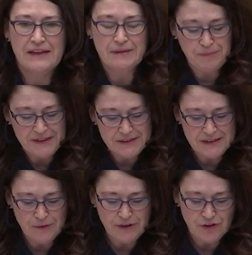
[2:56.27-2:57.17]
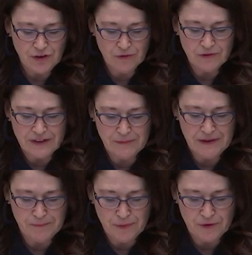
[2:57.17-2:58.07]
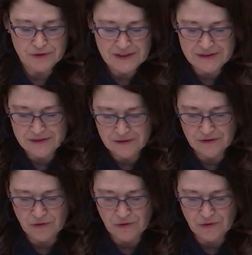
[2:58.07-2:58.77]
In BC, we don't limit processor